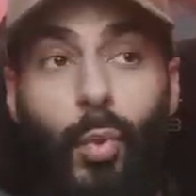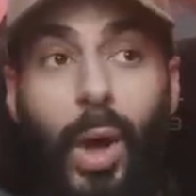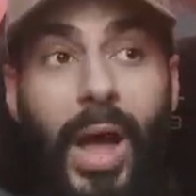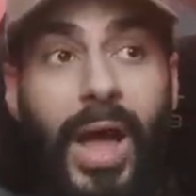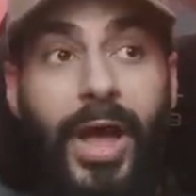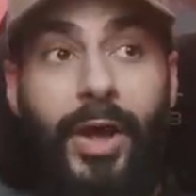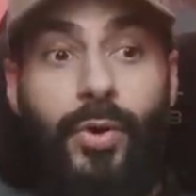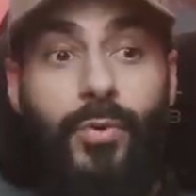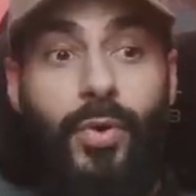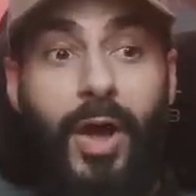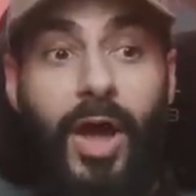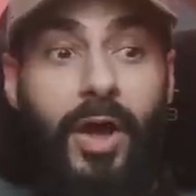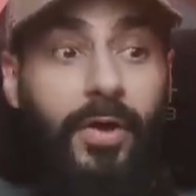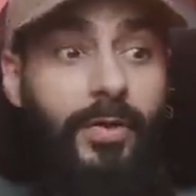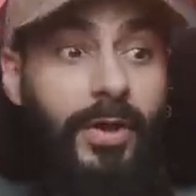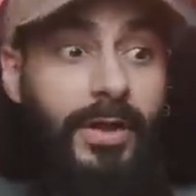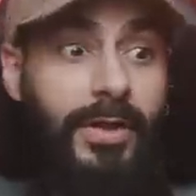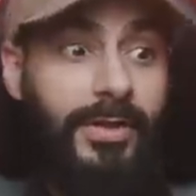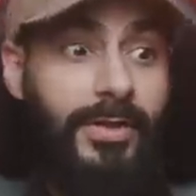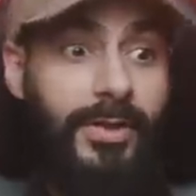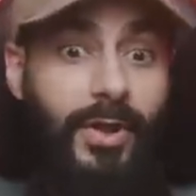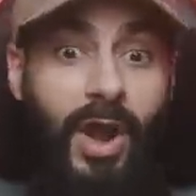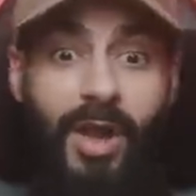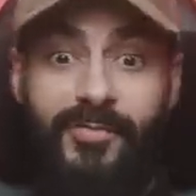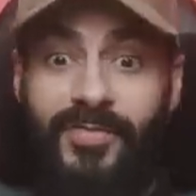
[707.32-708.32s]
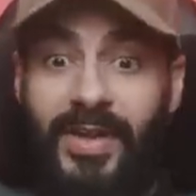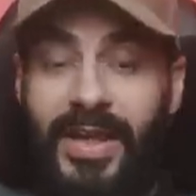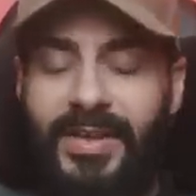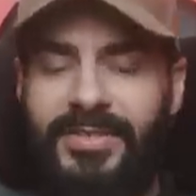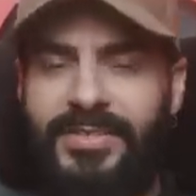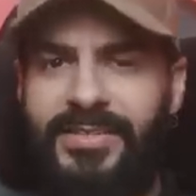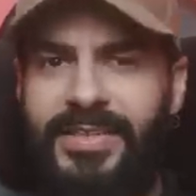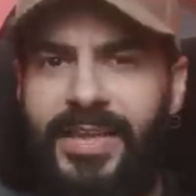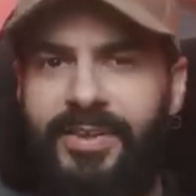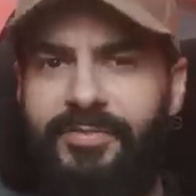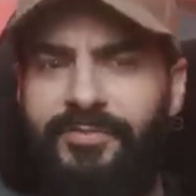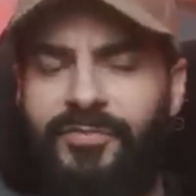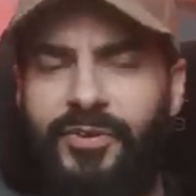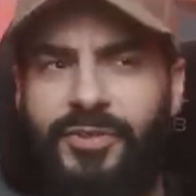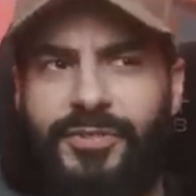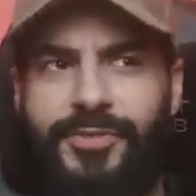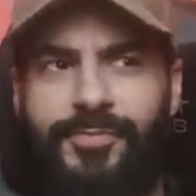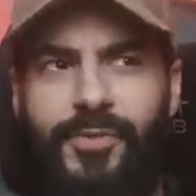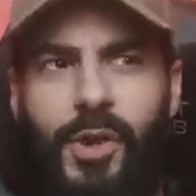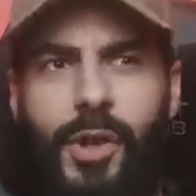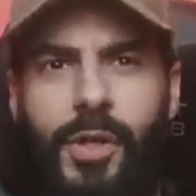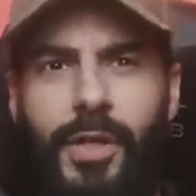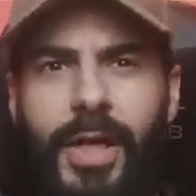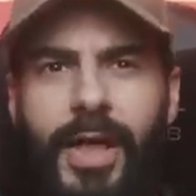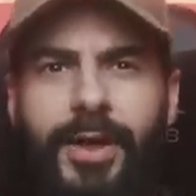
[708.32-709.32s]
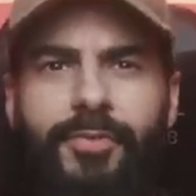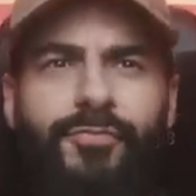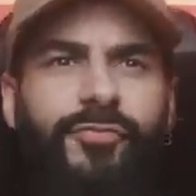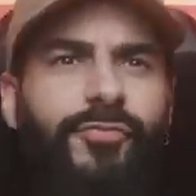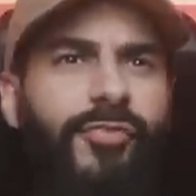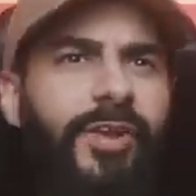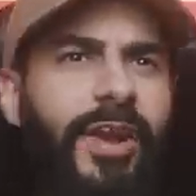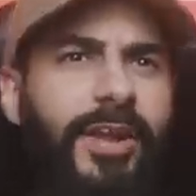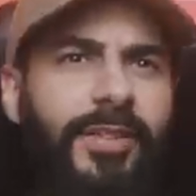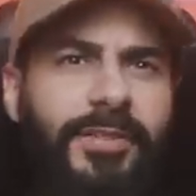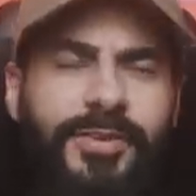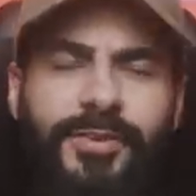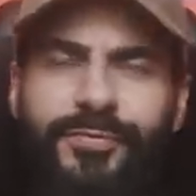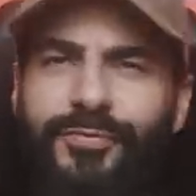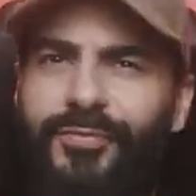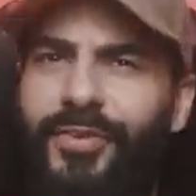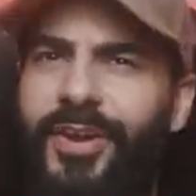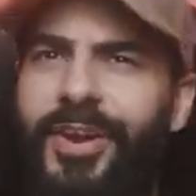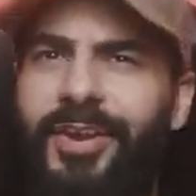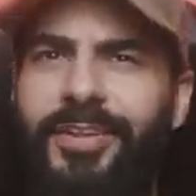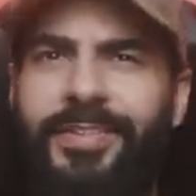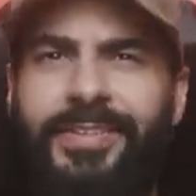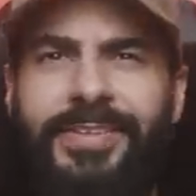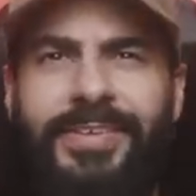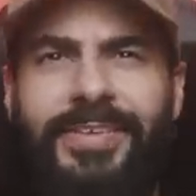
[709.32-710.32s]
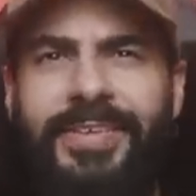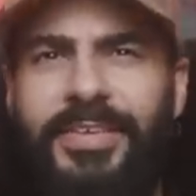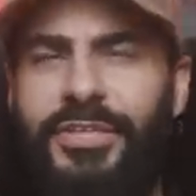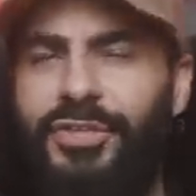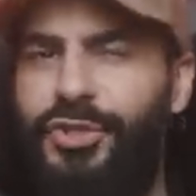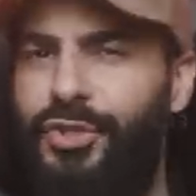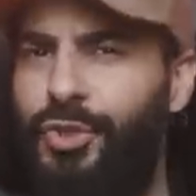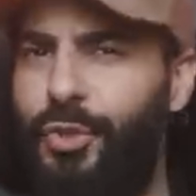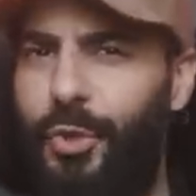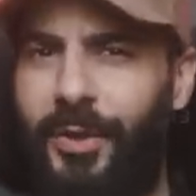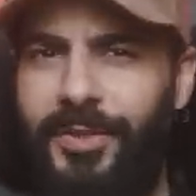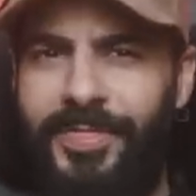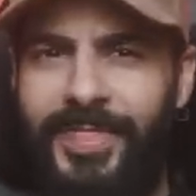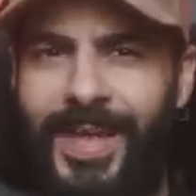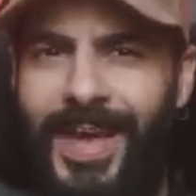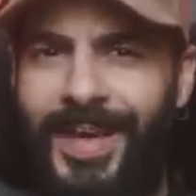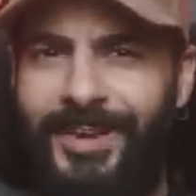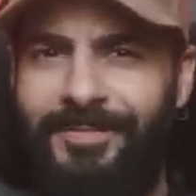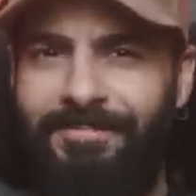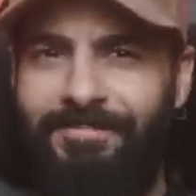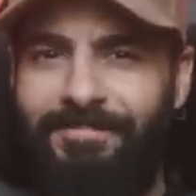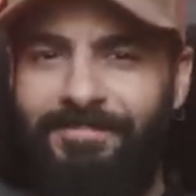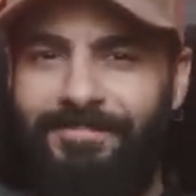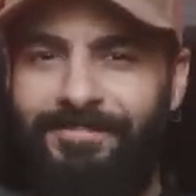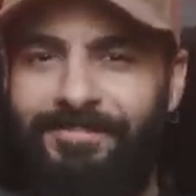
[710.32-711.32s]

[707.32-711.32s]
I've got to say, first of all, I really, really enjoyed that.